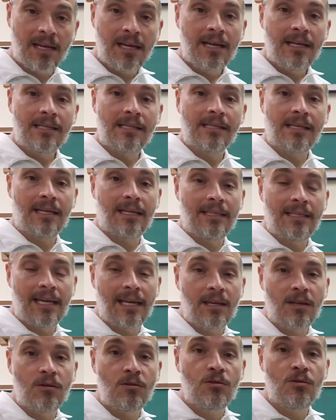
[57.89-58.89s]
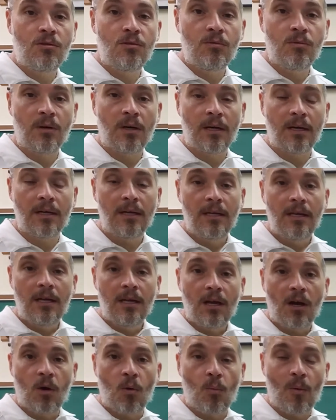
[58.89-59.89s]
It's going to take you to
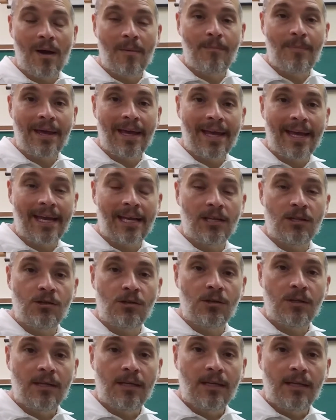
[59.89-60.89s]
a web page